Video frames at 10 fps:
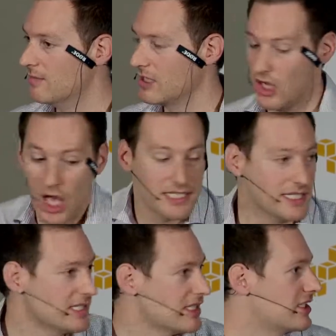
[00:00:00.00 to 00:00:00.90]

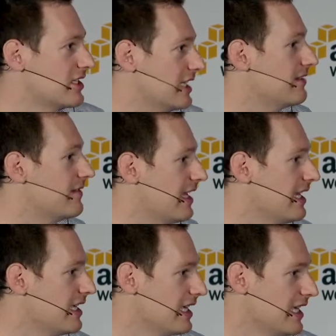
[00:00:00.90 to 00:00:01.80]
licence to live
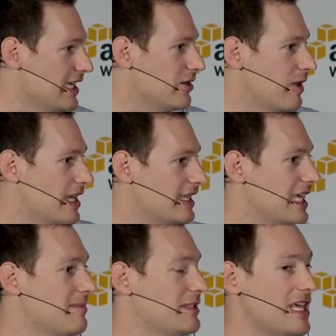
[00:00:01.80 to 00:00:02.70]
there in a way that
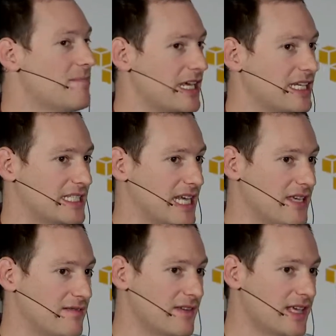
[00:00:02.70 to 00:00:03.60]
keeps their money
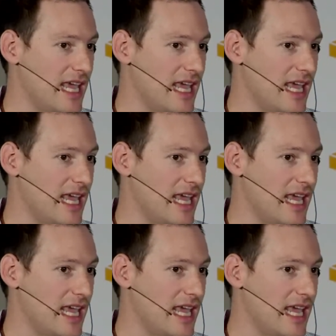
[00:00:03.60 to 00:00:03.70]
safe